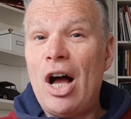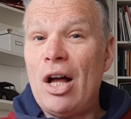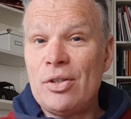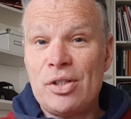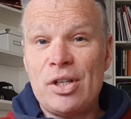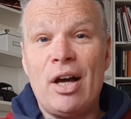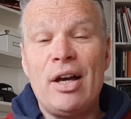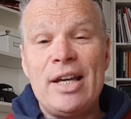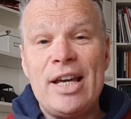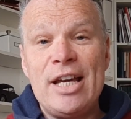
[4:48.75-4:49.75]
answer
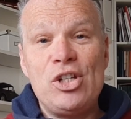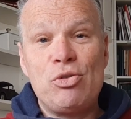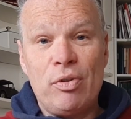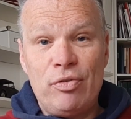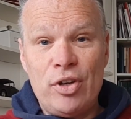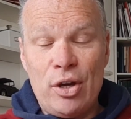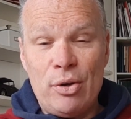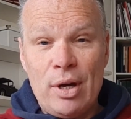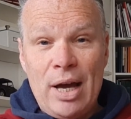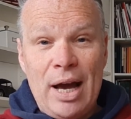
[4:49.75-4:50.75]
each
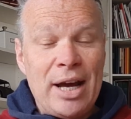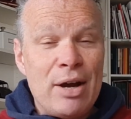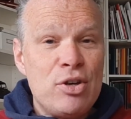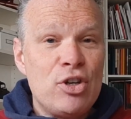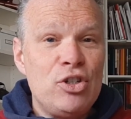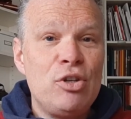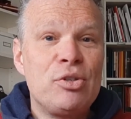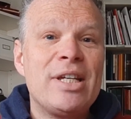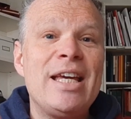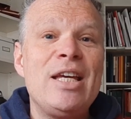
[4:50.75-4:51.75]
review and how you can
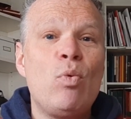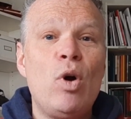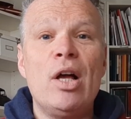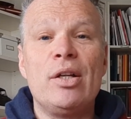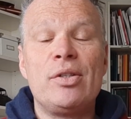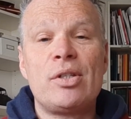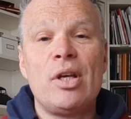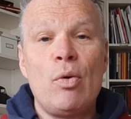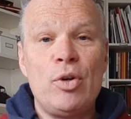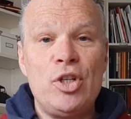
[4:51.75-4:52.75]
use
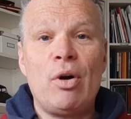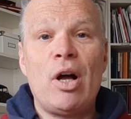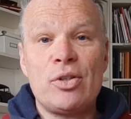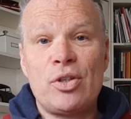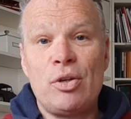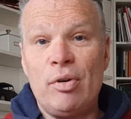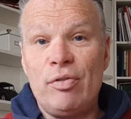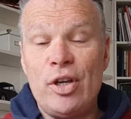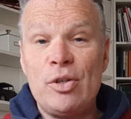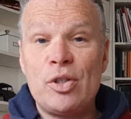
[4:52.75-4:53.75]
keywords when you answer the
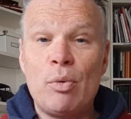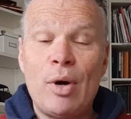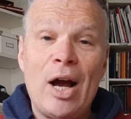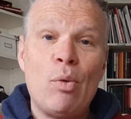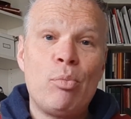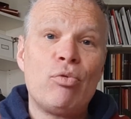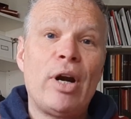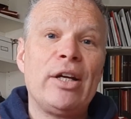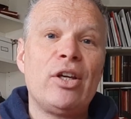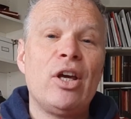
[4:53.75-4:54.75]
reviews that will help
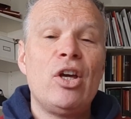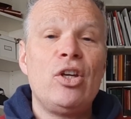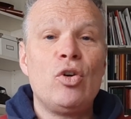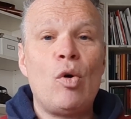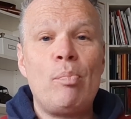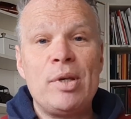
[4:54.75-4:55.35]
rank your